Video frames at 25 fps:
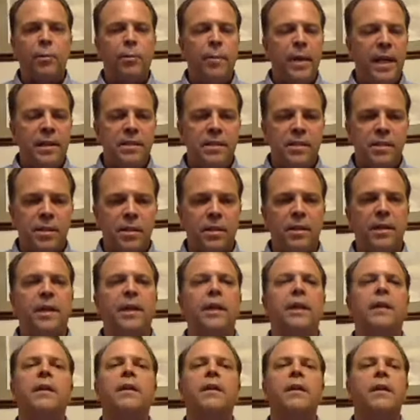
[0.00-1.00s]
pencil it
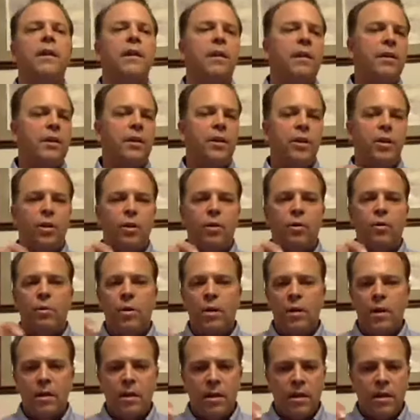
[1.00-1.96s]
in, you know,